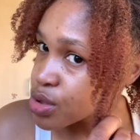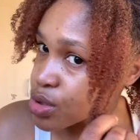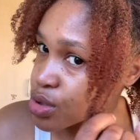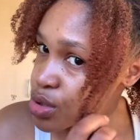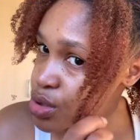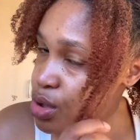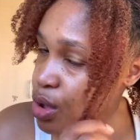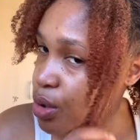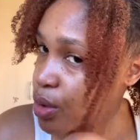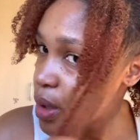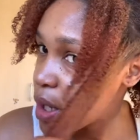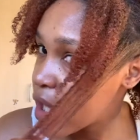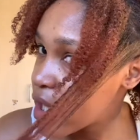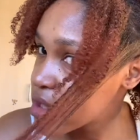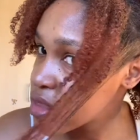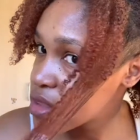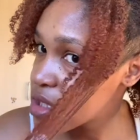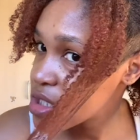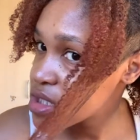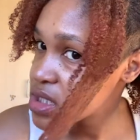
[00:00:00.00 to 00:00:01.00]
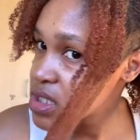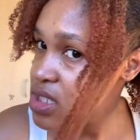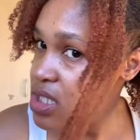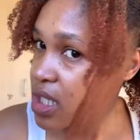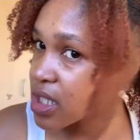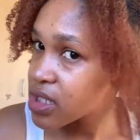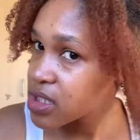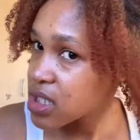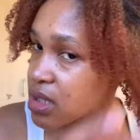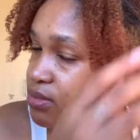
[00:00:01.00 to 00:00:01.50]
So and then at this
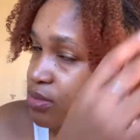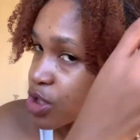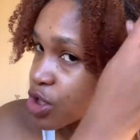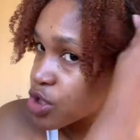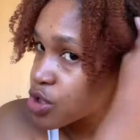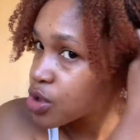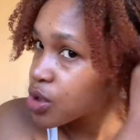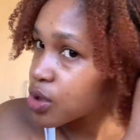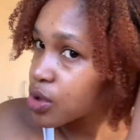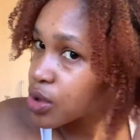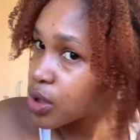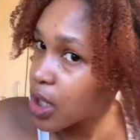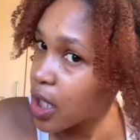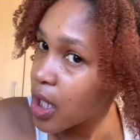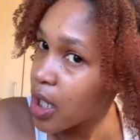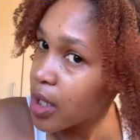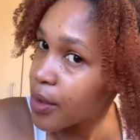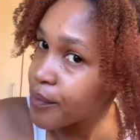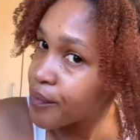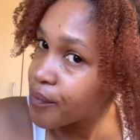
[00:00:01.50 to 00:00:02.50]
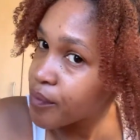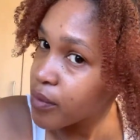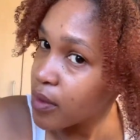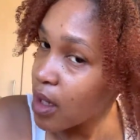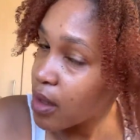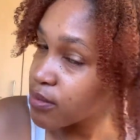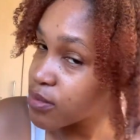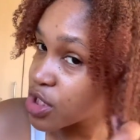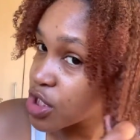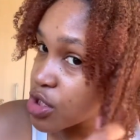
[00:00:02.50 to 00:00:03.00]
stage,
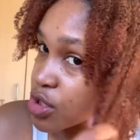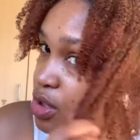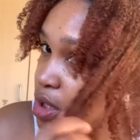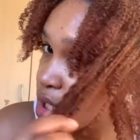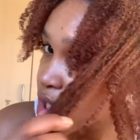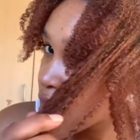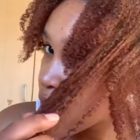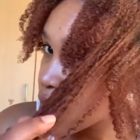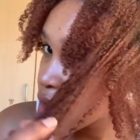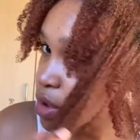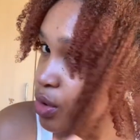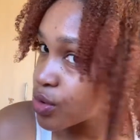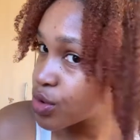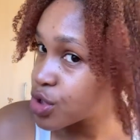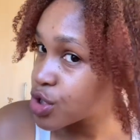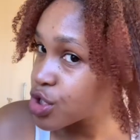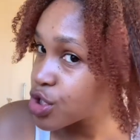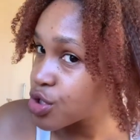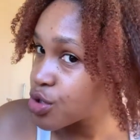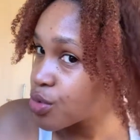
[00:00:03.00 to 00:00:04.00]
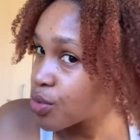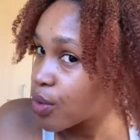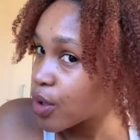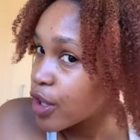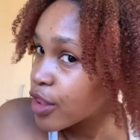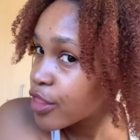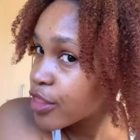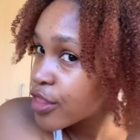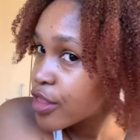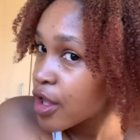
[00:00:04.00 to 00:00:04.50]
I'm just gonna continue
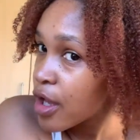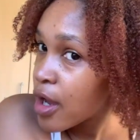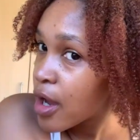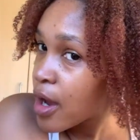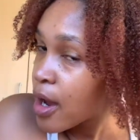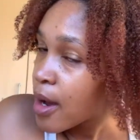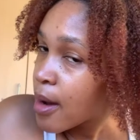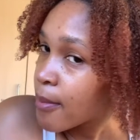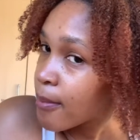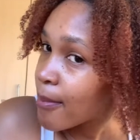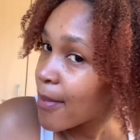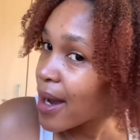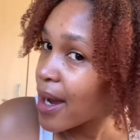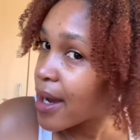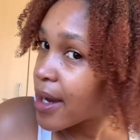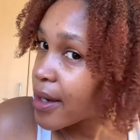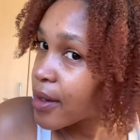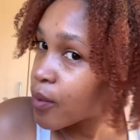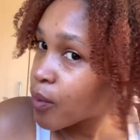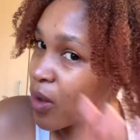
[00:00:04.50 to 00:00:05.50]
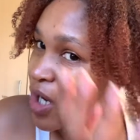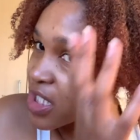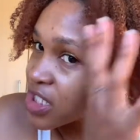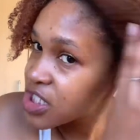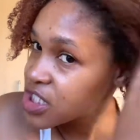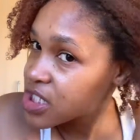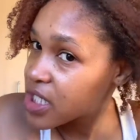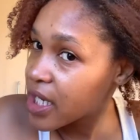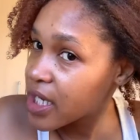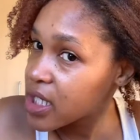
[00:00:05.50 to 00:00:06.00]
with my wash
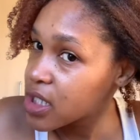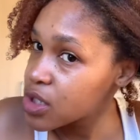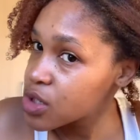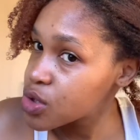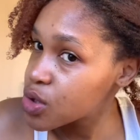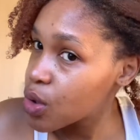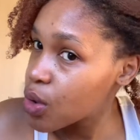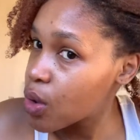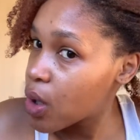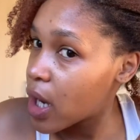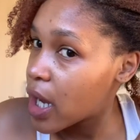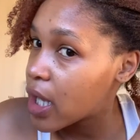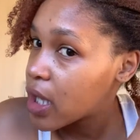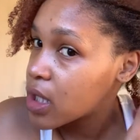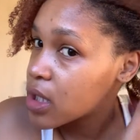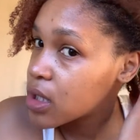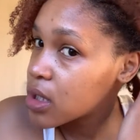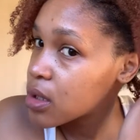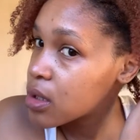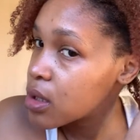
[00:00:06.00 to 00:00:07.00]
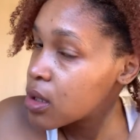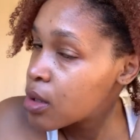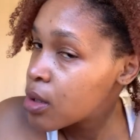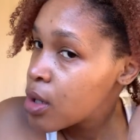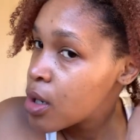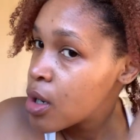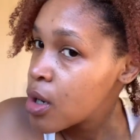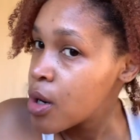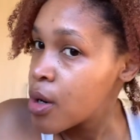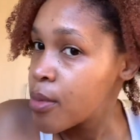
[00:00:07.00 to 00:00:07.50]
day, so I'll
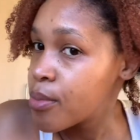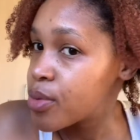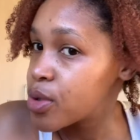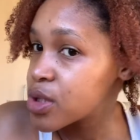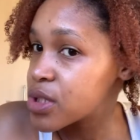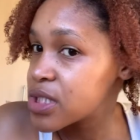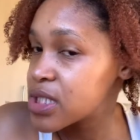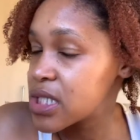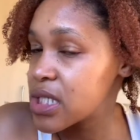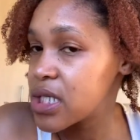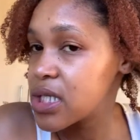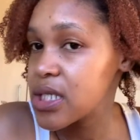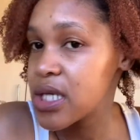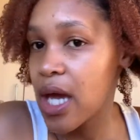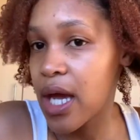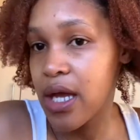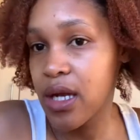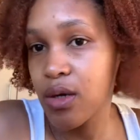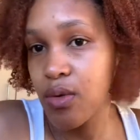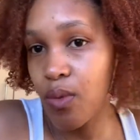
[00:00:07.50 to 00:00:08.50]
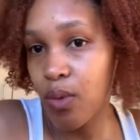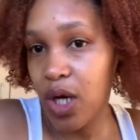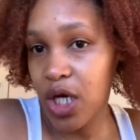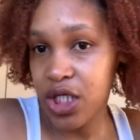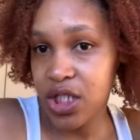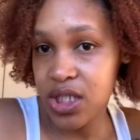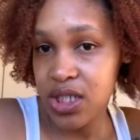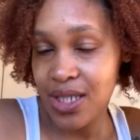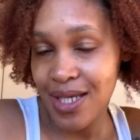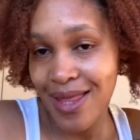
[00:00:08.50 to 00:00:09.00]
proceed and
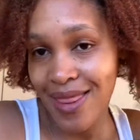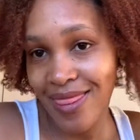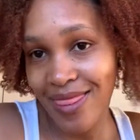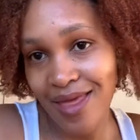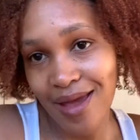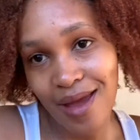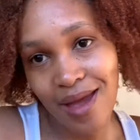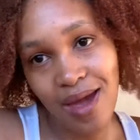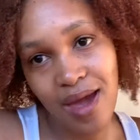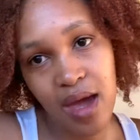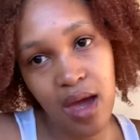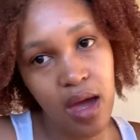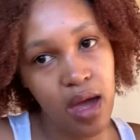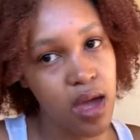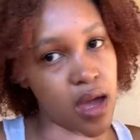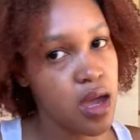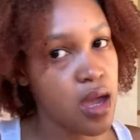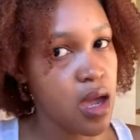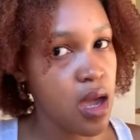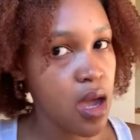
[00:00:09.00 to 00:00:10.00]
wash the hair.